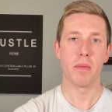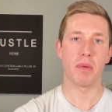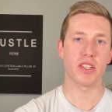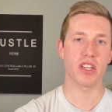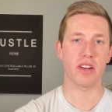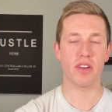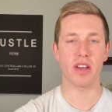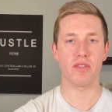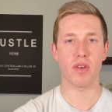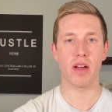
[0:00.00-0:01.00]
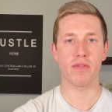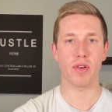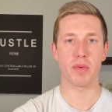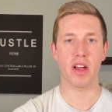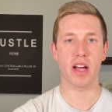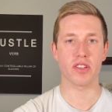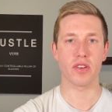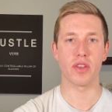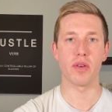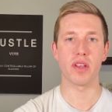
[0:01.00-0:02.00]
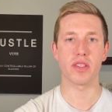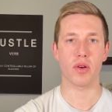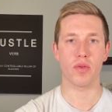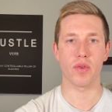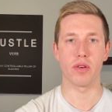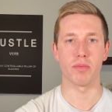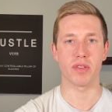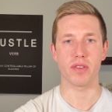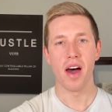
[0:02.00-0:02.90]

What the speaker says: by generating rent from your extra units or rooms.